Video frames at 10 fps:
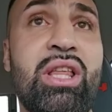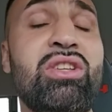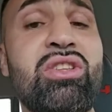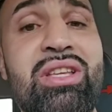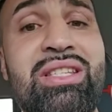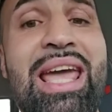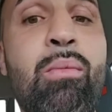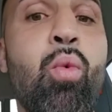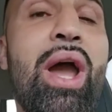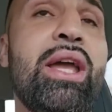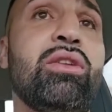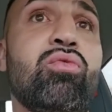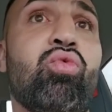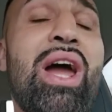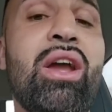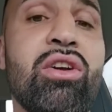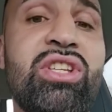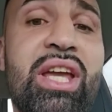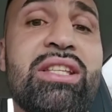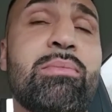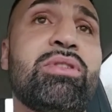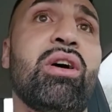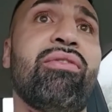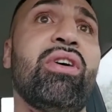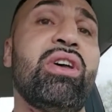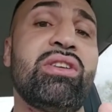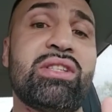and this is the same way Ryan Garcia gets himself